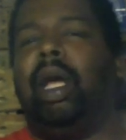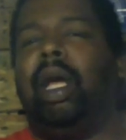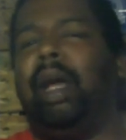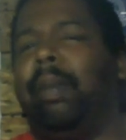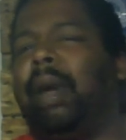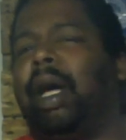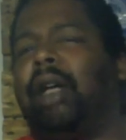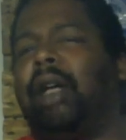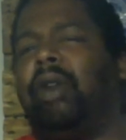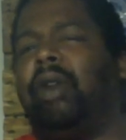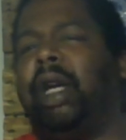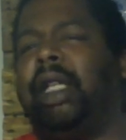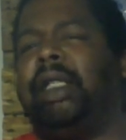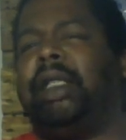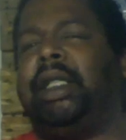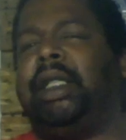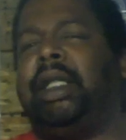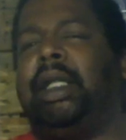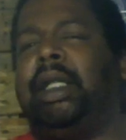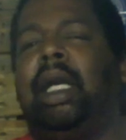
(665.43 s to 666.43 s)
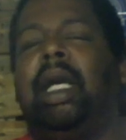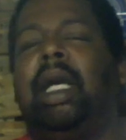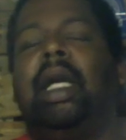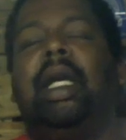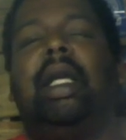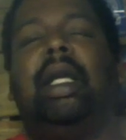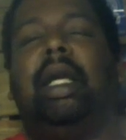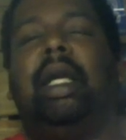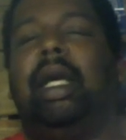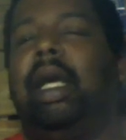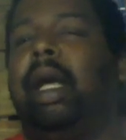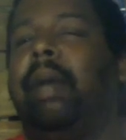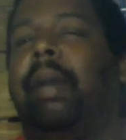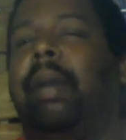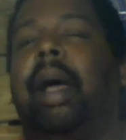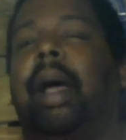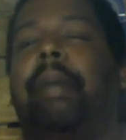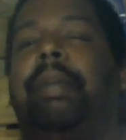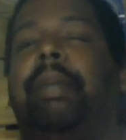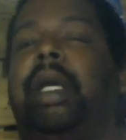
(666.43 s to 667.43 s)
am I crazy? Am
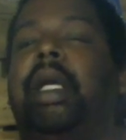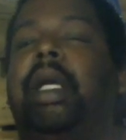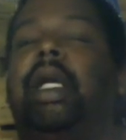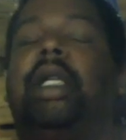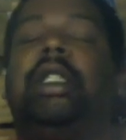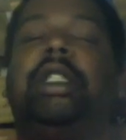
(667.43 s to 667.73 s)
I being a